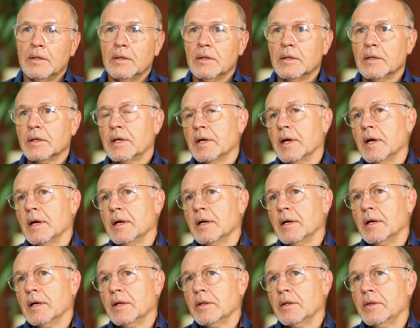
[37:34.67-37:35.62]
Okay,
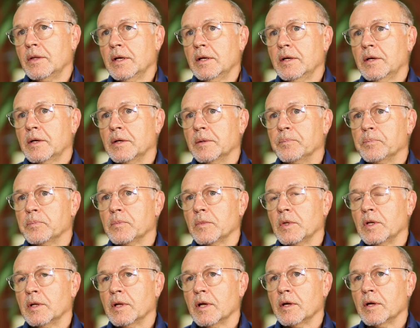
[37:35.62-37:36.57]
I think,
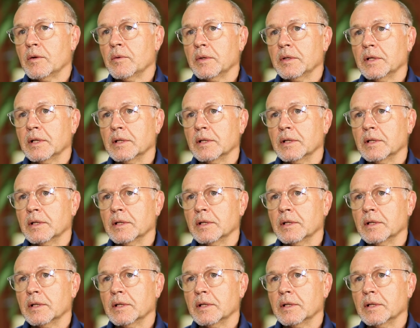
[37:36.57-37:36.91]
in a